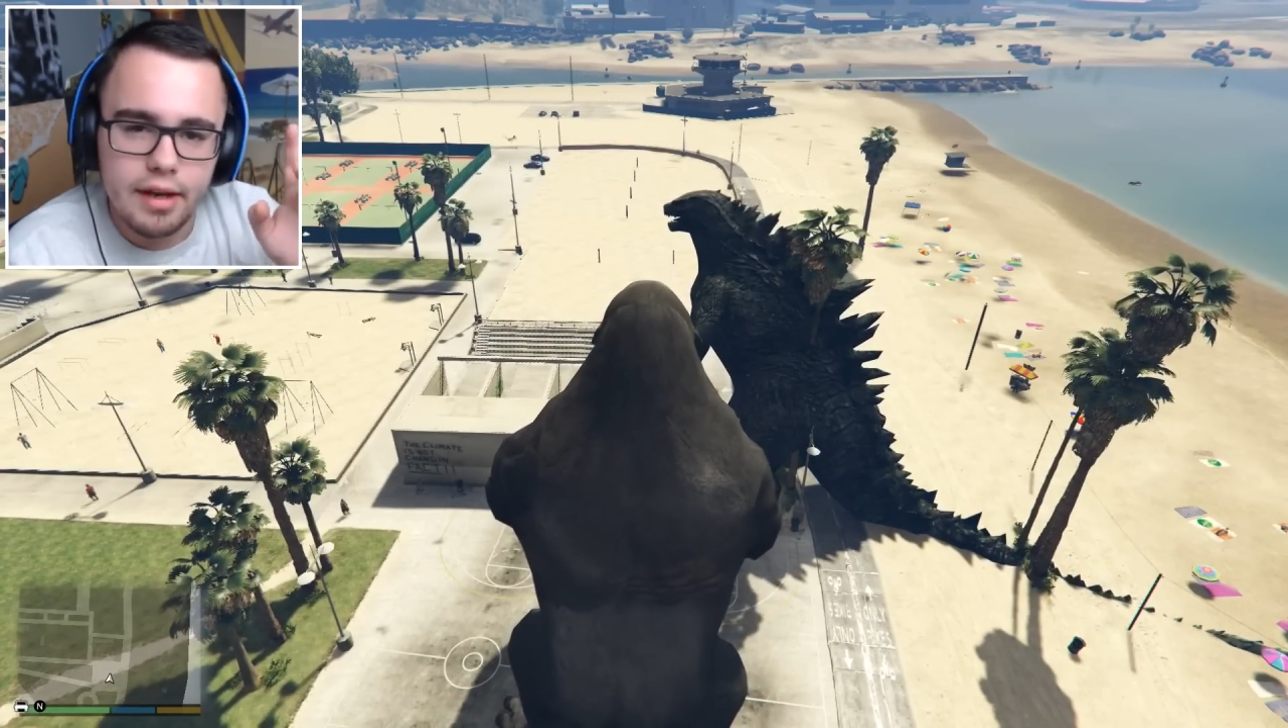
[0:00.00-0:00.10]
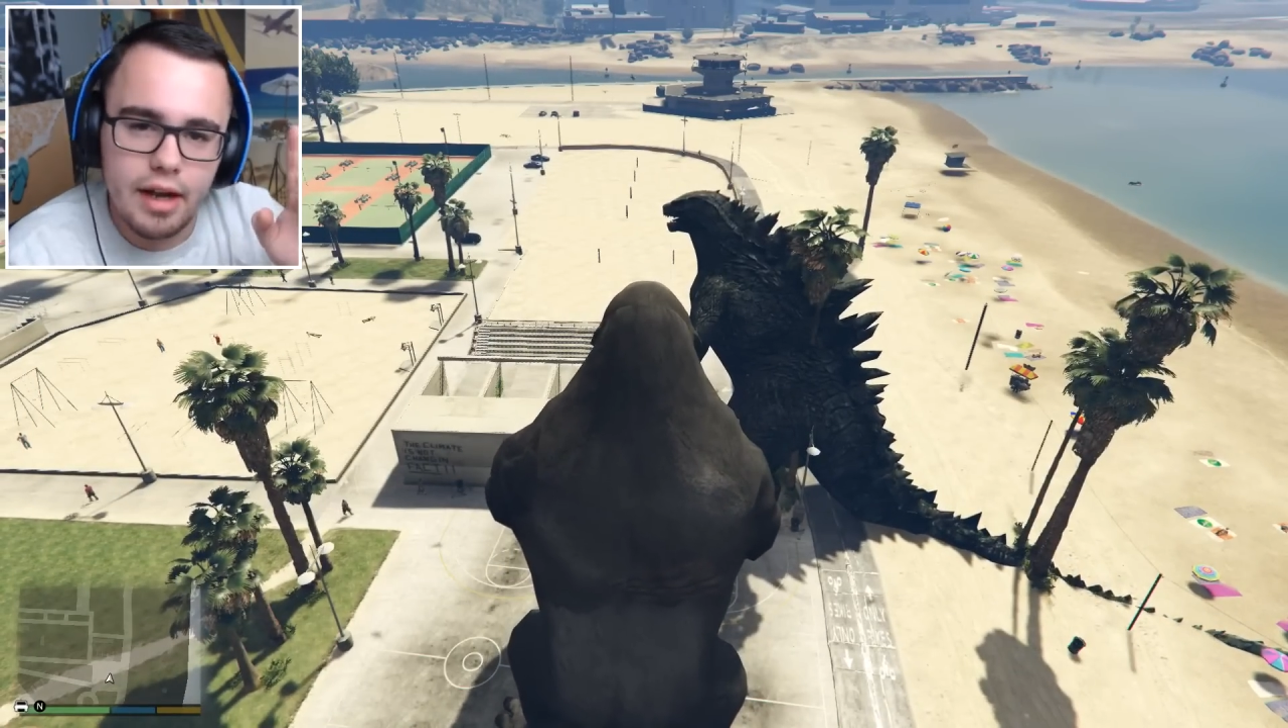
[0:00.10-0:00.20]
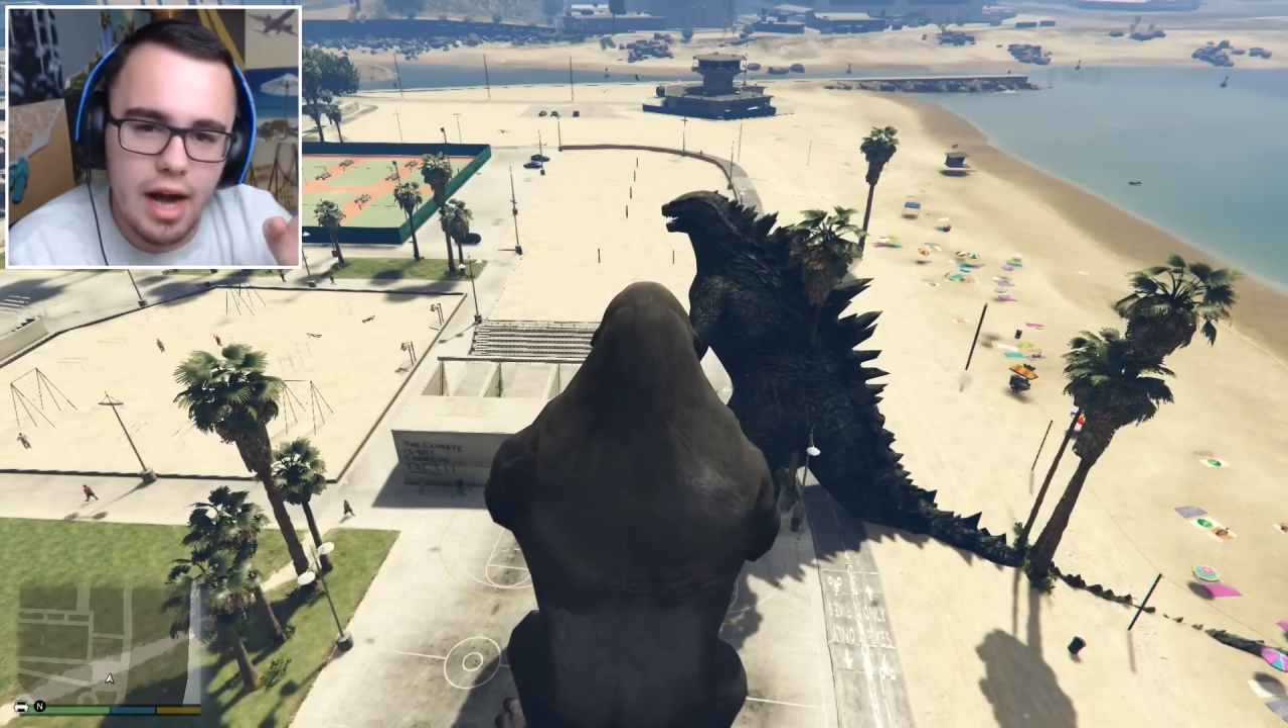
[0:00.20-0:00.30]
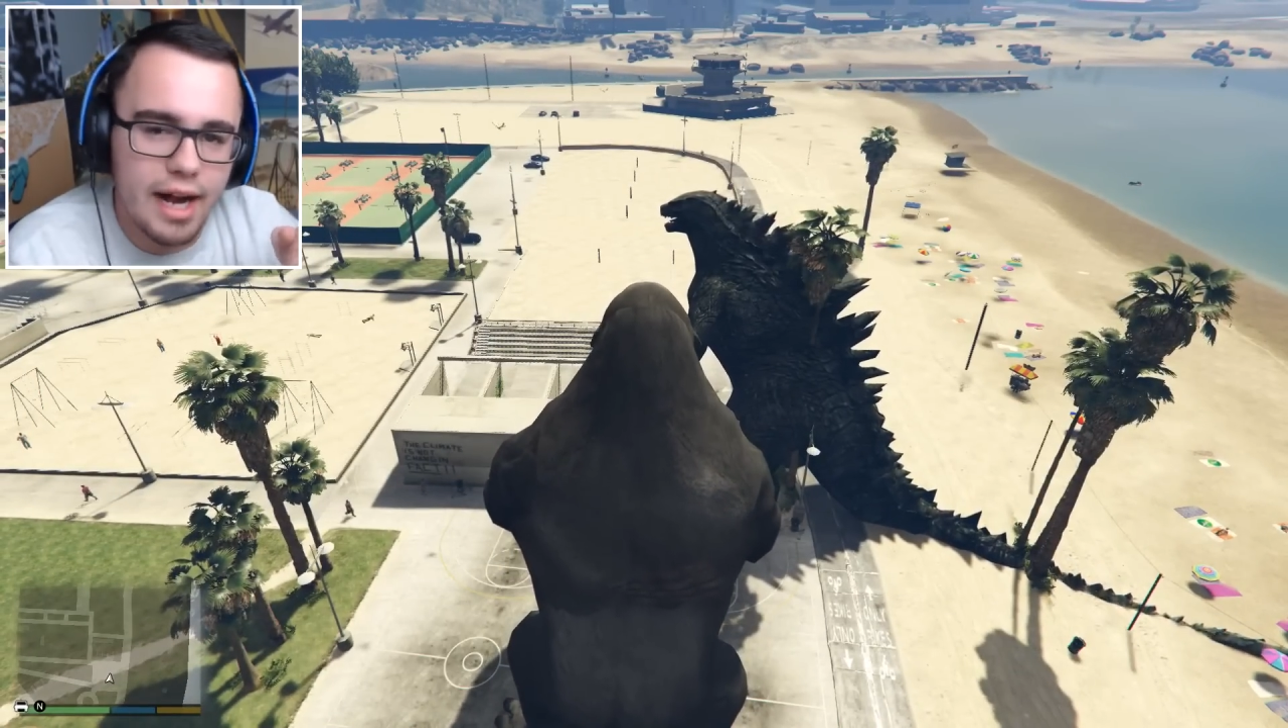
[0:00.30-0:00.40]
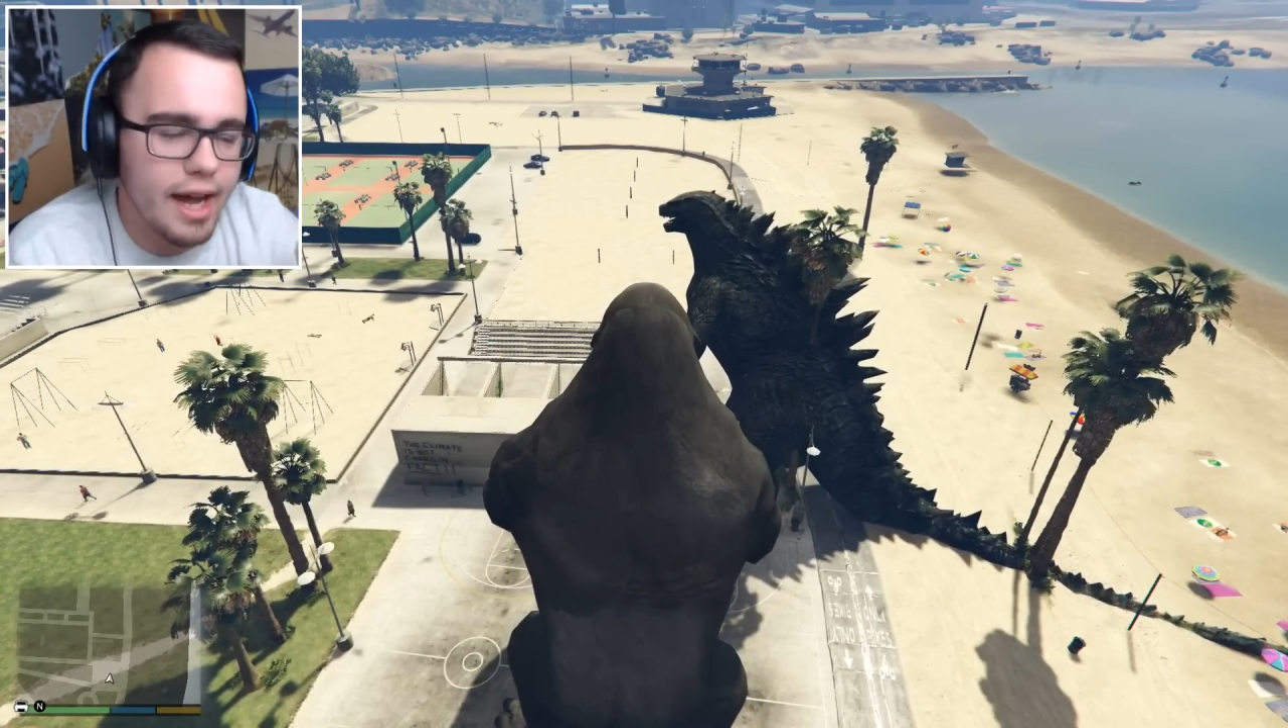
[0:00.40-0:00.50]

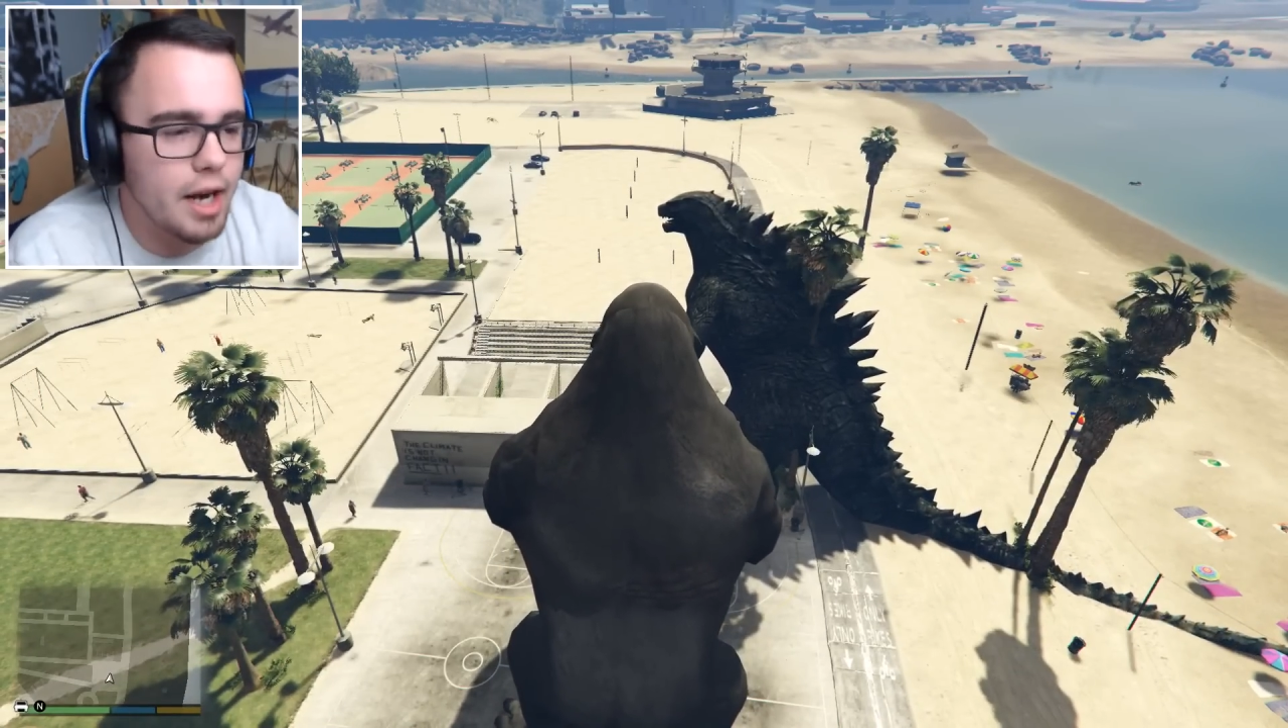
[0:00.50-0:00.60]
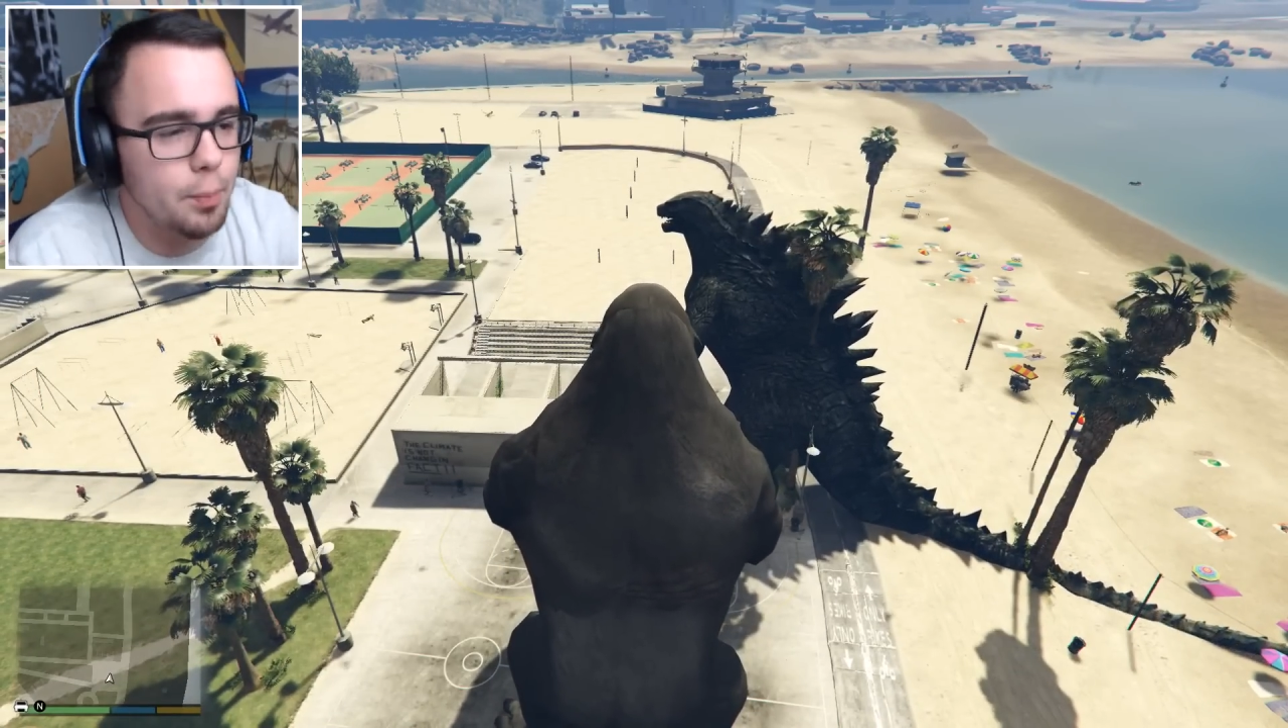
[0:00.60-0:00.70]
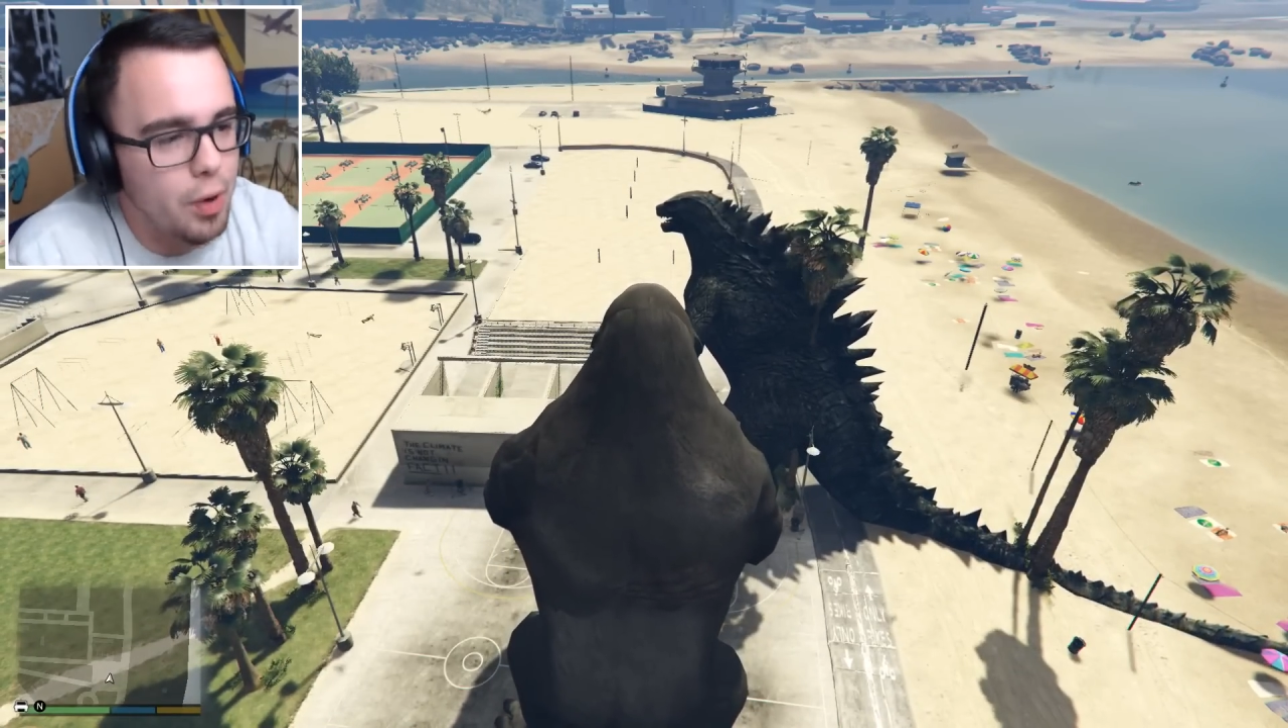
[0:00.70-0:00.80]
Now, I got a